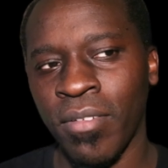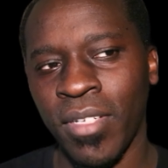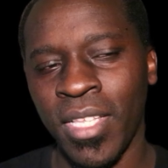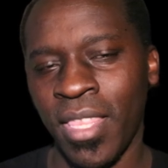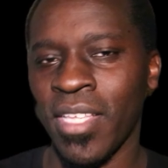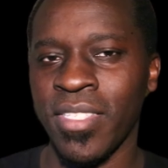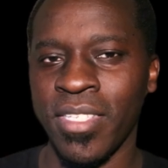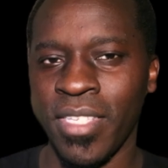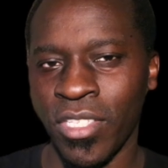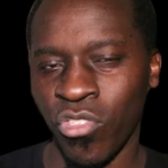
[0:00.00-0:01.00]
I think it says
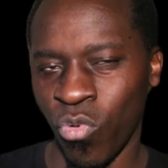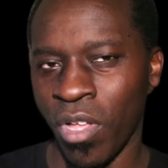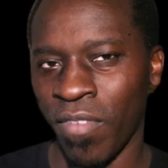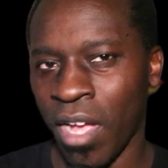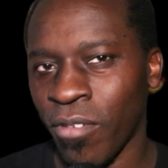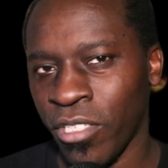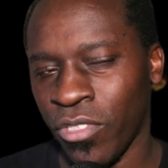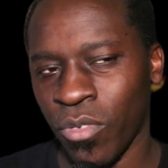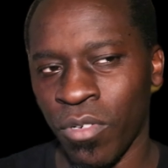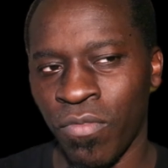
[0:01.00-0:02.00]
like 12 hours
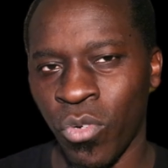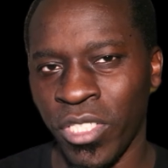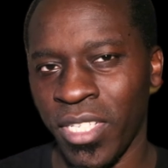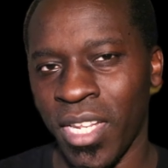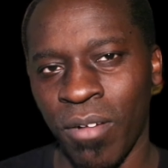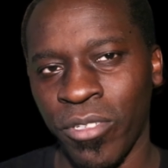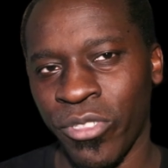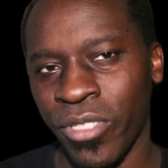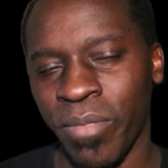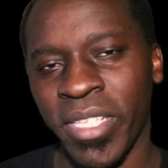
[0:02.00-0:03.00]
or 14 hours or
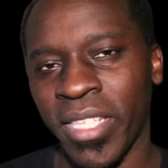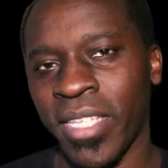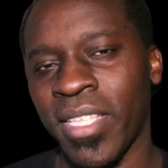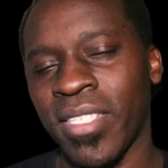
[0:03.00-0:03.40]
something like that,